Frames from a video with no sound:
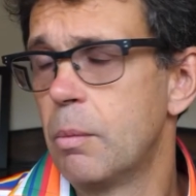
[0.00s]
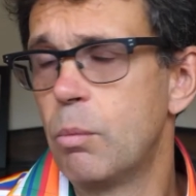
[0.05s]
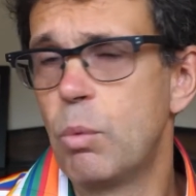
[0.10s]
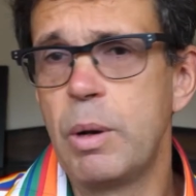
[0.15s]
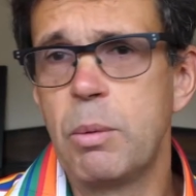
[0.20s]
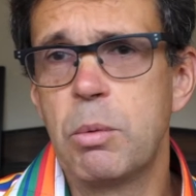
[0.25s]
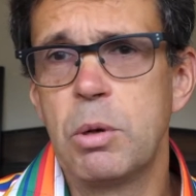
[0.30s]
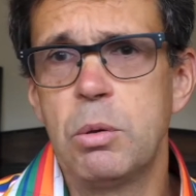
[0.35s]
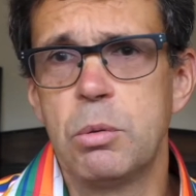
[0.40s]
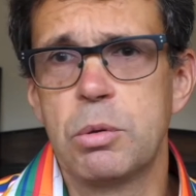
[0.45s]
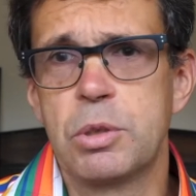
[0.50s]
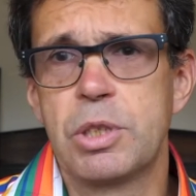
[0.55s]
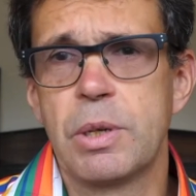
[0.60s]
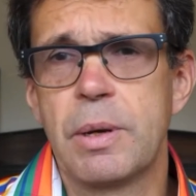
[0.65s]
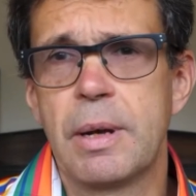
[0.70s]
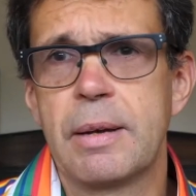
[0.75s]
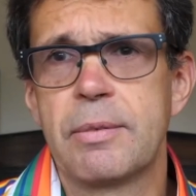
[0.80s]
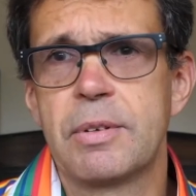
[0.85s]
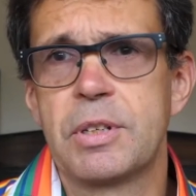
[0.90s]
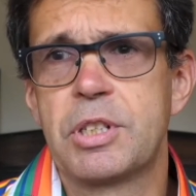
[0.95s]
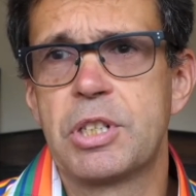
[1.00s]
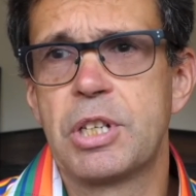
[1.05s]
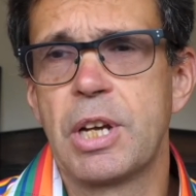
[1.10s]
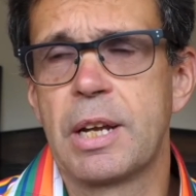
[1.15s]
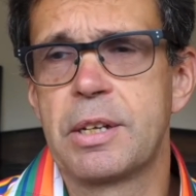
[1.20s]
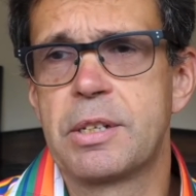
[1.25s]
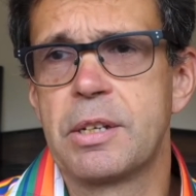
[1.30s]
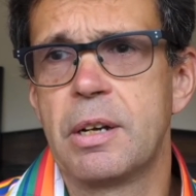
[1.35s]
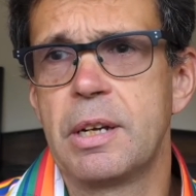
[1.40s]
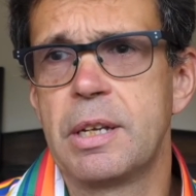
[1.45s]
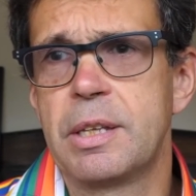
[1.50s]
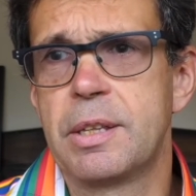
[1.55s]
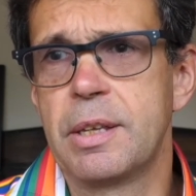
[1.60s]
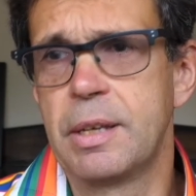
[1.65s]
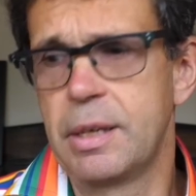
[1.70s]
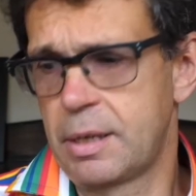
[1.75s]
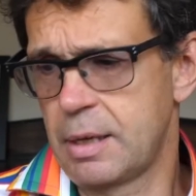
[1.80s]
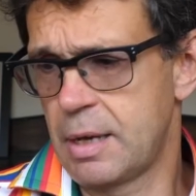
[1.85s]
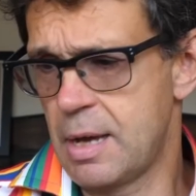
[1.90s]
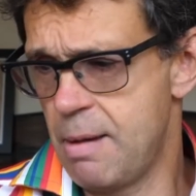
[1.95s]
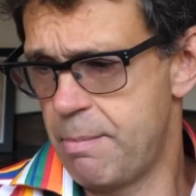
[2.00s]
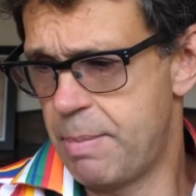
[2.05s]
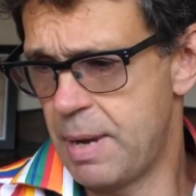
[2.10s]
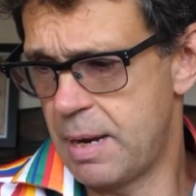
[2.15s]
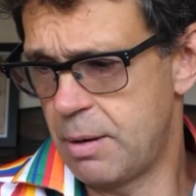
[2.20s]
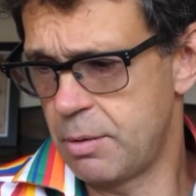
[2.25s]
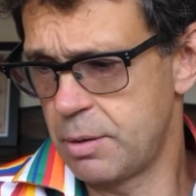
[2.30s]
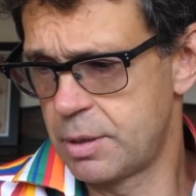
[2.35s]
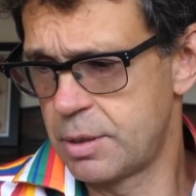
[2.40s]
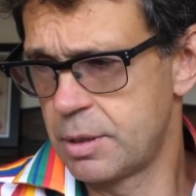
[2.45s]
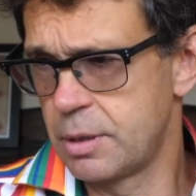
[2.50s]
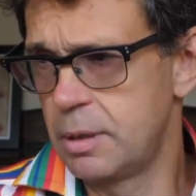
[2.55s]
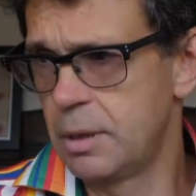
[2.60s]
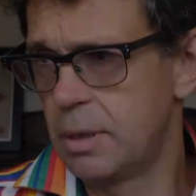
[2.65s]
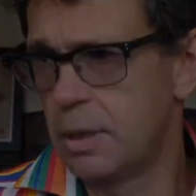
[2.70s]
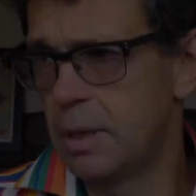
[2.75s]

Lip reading: We will also have a chat, I think, about